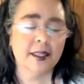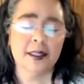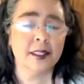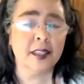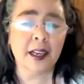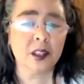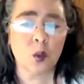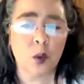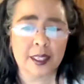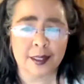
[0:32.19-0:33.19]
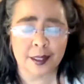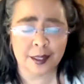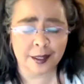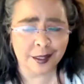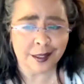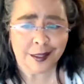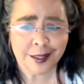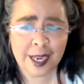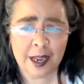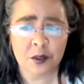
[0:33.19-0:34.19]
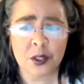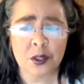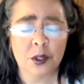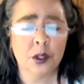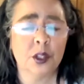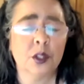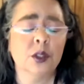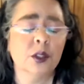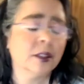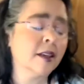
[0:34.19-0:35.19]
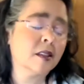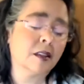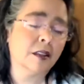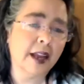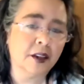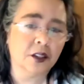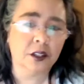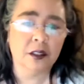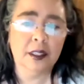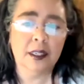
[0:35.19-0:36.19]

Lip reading: is not the white citizens counselor or the Ku Klux Klanner,